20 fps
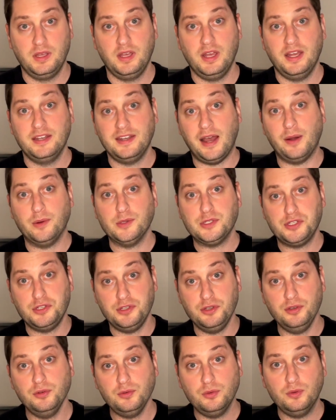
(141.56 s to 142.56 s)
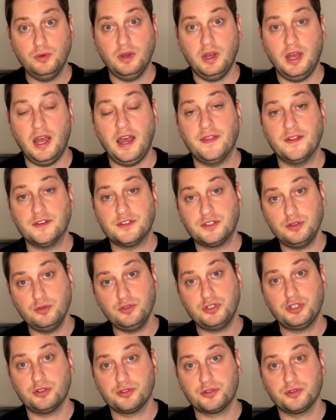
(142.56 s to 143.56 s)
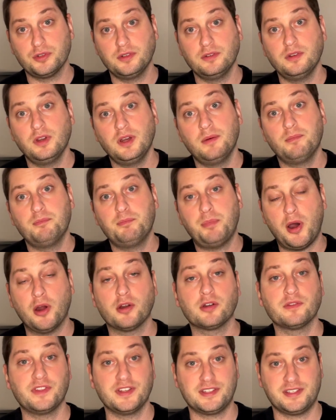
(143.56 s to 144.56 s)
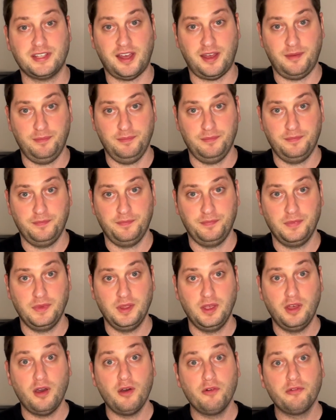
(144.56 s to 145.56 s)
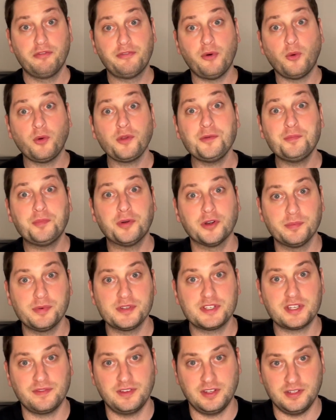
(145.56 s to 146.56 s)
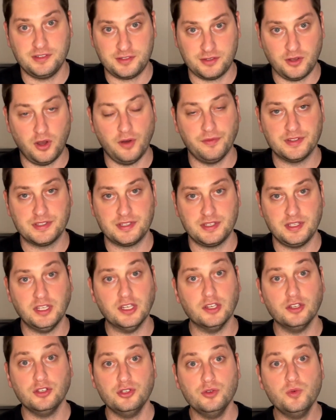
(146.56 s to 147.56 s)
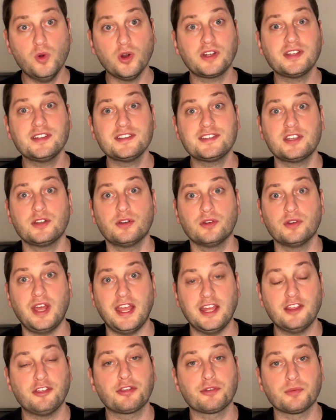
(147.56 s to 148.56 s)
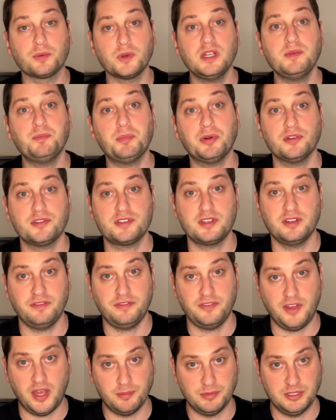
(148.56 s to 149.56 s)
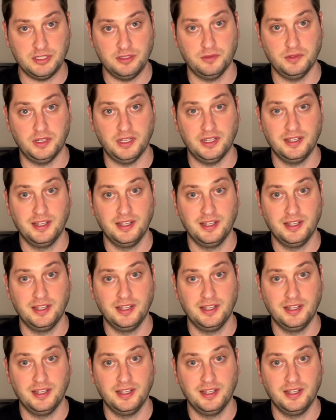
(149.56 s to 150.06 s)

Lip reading: Now it's you and the 2 children part of the time. For the purpose of an insolvency, you are considered a 3-person family unit.